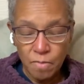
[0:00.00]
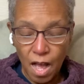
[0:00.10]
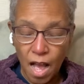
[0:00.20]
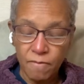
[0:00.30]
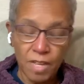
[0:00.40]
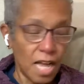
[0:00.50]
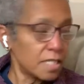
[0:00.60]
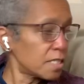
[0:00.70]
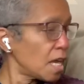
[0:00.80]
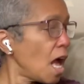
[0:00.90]
I've
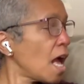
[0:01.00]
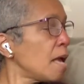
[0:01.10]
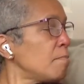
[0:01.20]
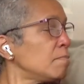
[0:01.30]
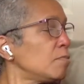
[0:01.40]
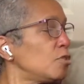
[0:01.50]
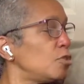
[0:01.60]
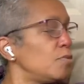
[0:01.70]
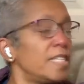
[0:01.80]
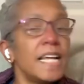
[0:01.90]
got time
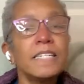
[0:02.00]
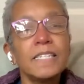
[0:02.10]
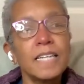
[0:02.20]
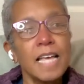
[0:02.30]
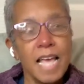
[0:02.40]
to knit.